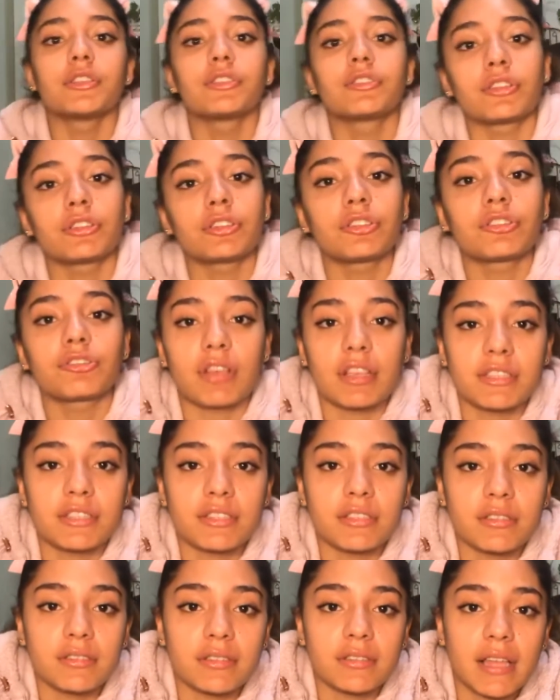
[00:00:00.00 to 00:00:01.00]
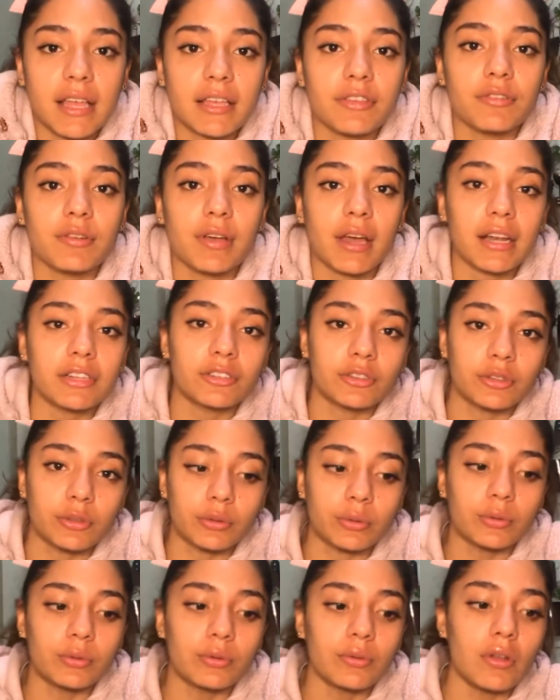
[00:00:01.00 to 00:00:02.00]
So the stretches that you gotta
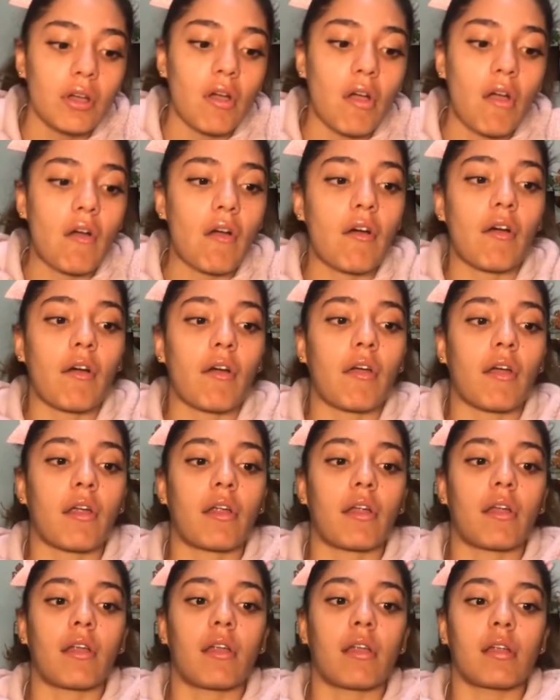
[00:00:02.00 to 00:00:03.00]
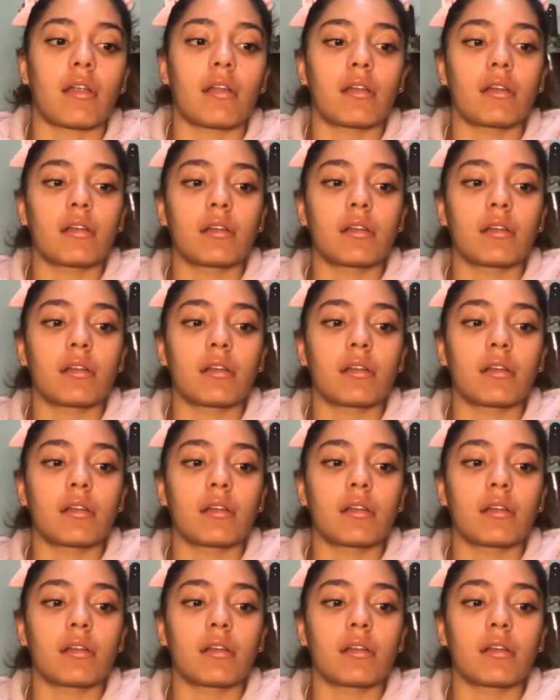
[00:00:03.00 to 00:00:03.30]
do are,